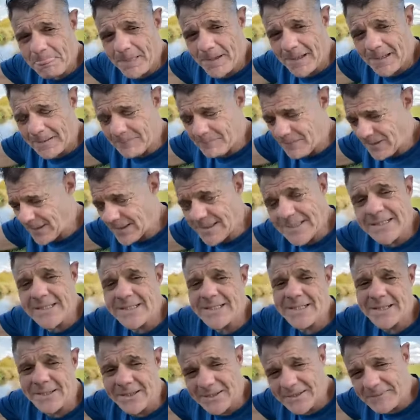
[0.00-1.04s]
London
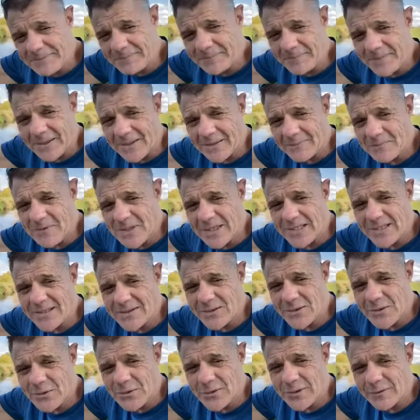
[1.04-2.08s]
time, I'm going to
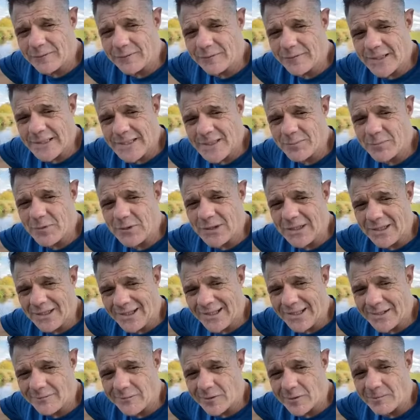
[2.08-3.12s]
do a Facebook
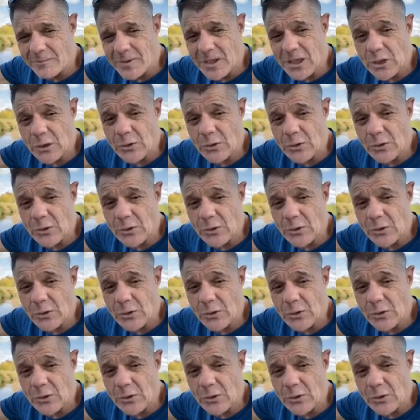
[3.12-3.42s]
Live on my